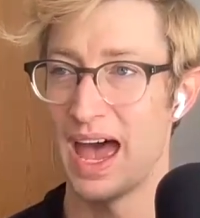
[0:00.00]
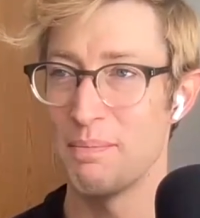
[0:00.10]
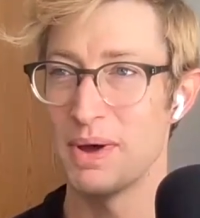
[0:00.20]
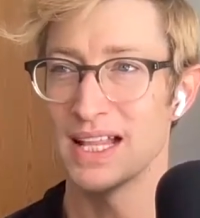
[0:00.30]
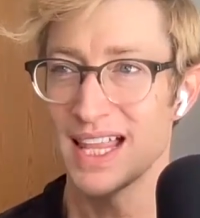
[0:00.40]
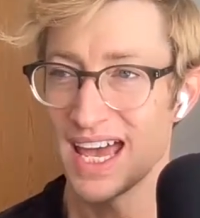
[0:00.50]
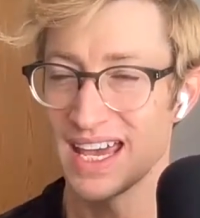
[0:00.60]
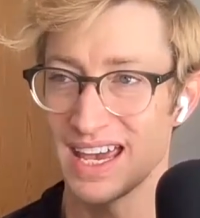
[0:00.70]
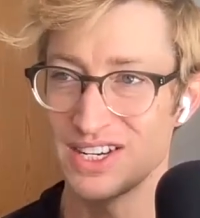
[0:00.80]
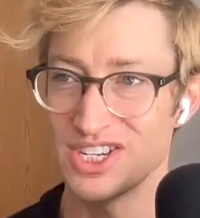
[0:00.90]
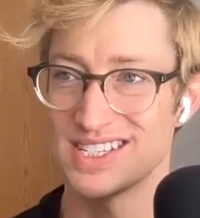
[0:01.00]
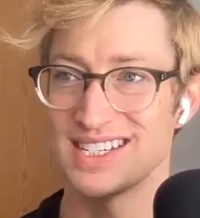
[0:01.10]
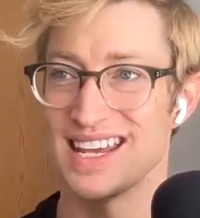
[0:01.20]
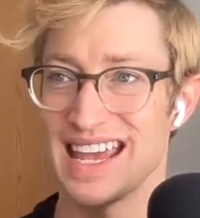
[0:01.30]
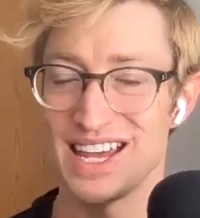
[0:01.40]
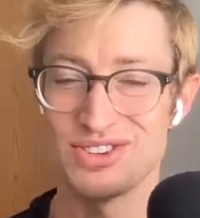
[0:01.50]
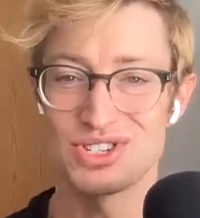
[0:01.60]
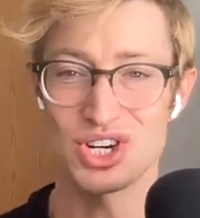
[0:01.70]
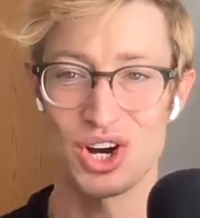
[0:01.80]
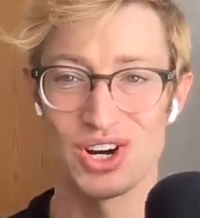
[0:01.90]
but like it just
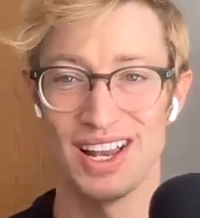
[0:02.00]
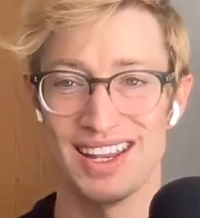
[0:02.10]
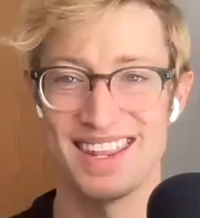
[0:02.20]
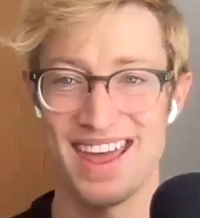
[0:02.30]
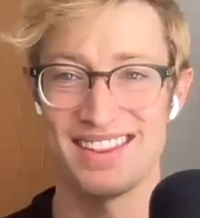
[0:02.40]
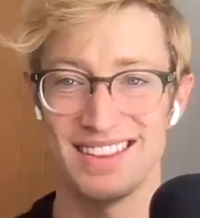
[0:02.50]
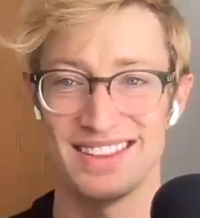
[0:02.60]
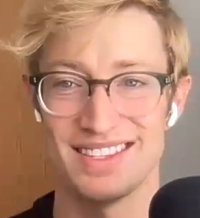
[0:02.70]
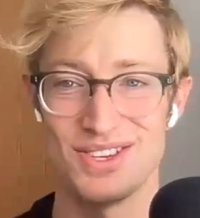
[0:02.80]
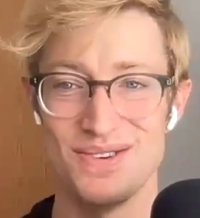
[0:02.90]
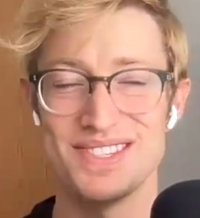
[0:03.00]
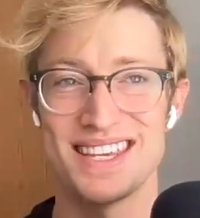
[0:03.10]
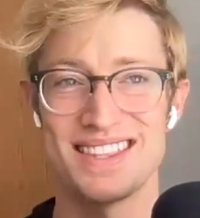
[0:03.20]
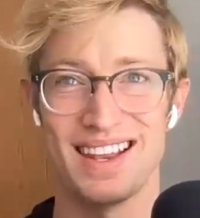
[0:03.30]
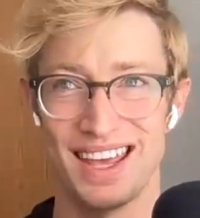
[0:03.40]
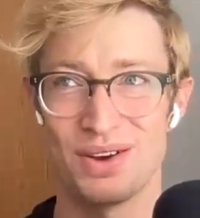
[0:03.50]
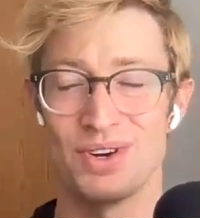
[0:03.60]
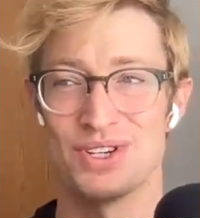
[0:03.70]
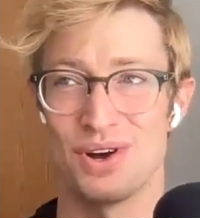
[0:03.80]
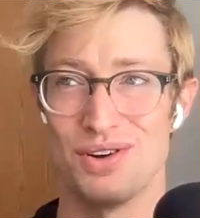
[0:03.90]
internal that using that
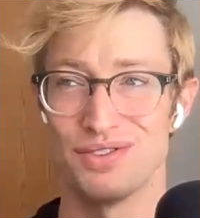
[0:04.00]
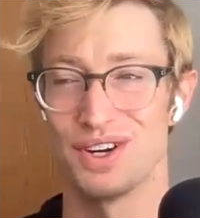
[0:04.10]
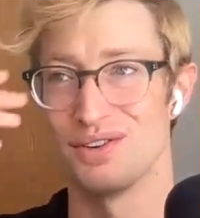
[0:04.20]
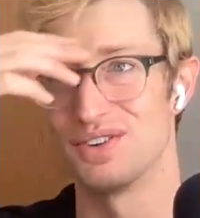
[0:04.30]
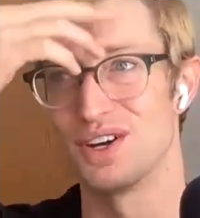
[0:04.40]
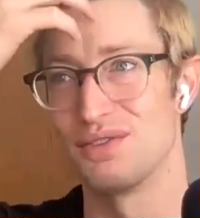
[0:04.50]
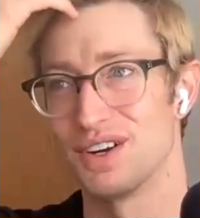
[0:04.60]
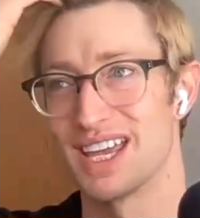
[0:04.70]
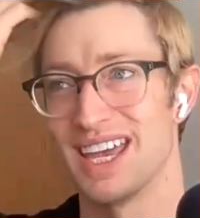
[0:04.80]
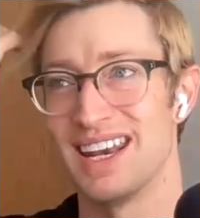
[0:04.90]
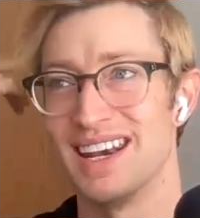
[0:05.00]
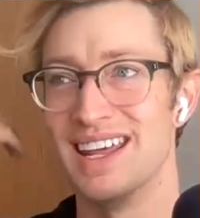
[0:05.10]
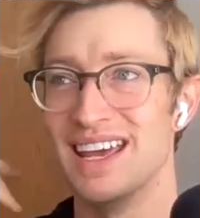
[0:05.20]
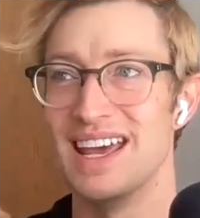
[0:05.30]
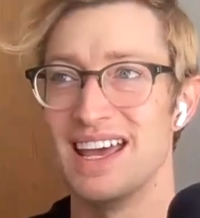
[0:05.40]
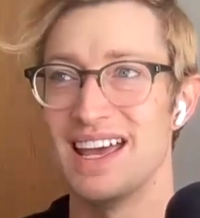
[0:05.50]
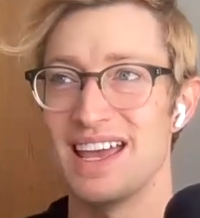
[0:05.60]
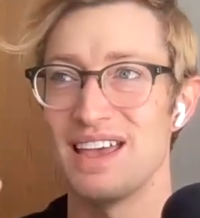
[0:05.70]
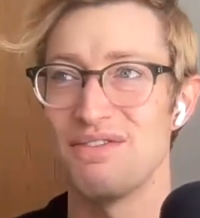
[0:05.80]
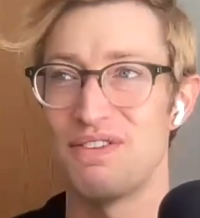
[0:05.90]
language over and over and over again
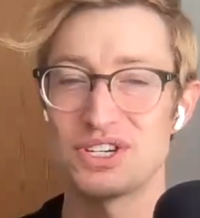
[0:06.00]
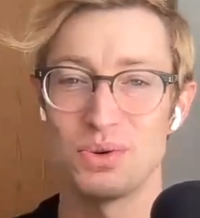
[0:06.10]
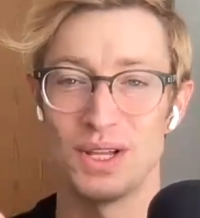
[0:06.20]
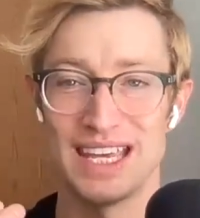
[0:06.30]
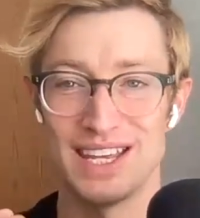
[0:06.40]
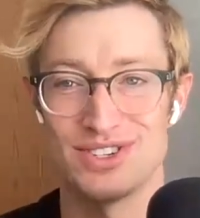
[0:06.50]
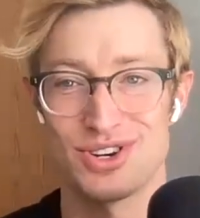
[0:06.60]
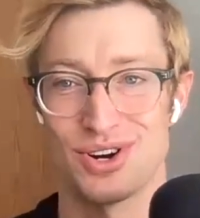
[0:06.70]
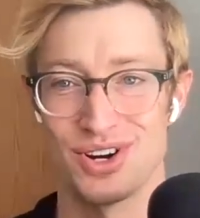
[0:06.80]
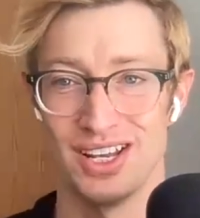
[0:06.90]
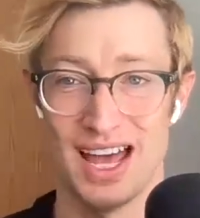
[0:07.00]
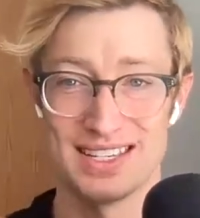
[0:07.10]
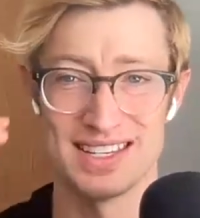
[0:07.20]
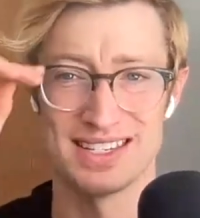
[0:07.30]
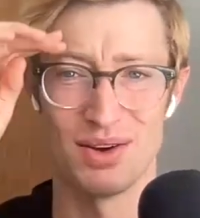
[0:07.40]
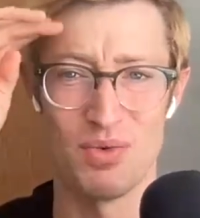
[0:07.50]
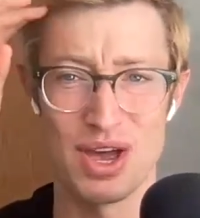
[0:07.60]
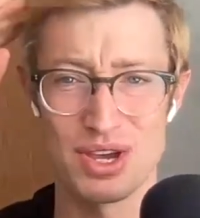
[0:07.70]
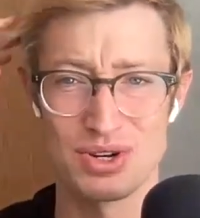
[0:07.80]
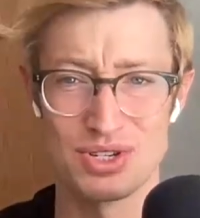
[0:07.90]
eventually internalizes that
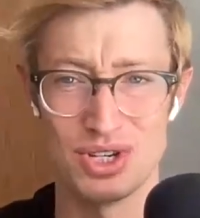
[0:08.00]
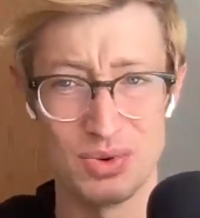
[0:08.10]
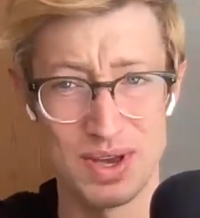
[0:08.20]
what you're mm-hmm.